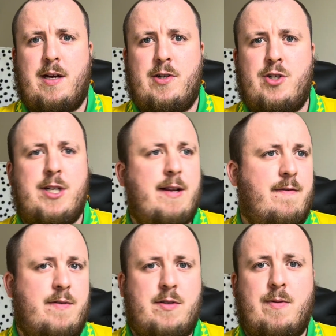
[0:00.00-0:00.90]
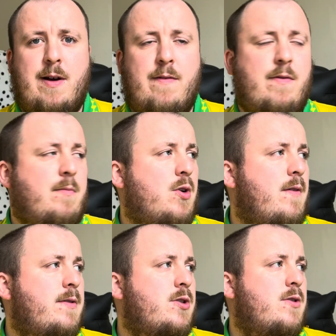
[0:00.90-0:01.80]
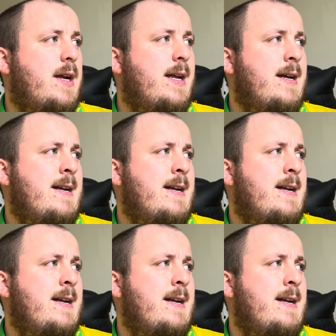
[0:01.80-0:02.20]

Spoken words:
Sheaf as well from Coventry.